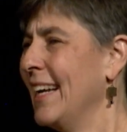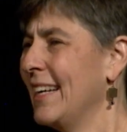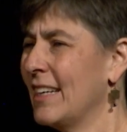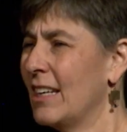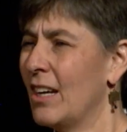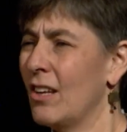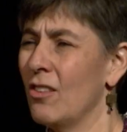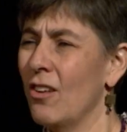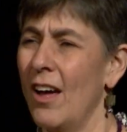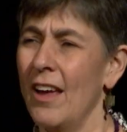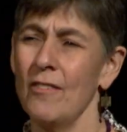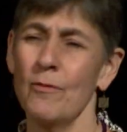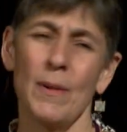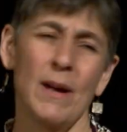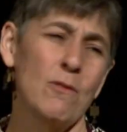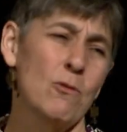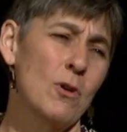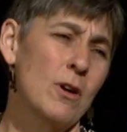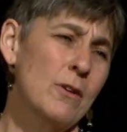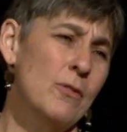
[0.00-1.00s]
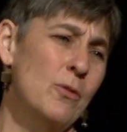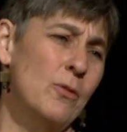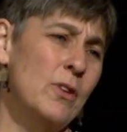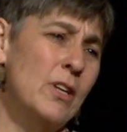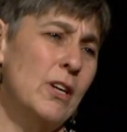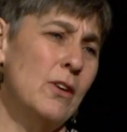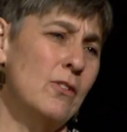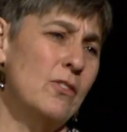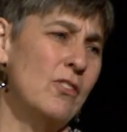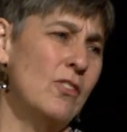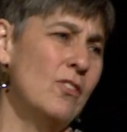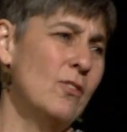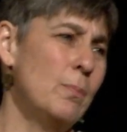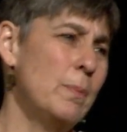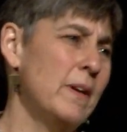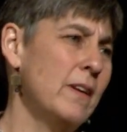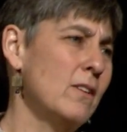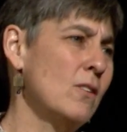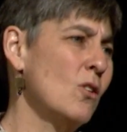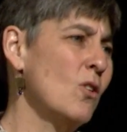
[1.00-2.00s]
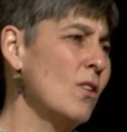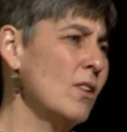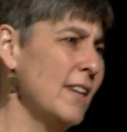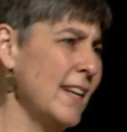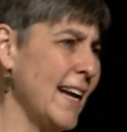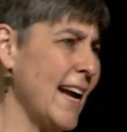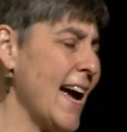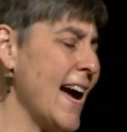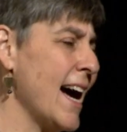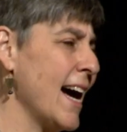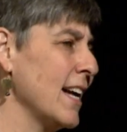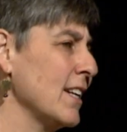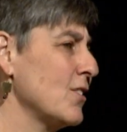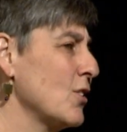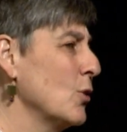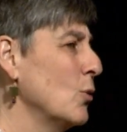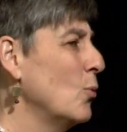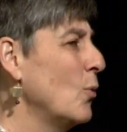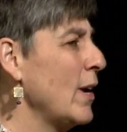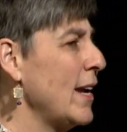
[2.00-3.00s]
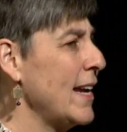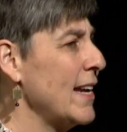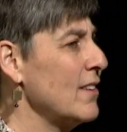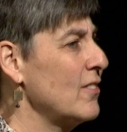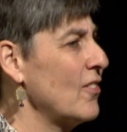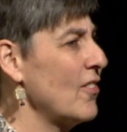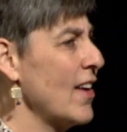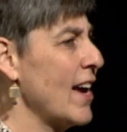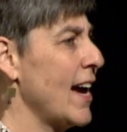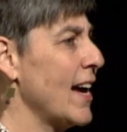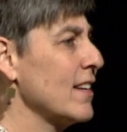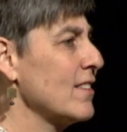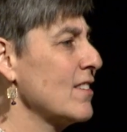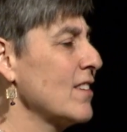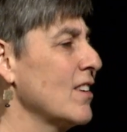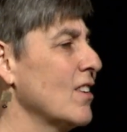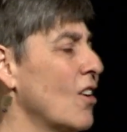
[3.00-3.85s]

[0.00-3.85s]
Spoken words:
a lot of my work through the years has been looking at ways that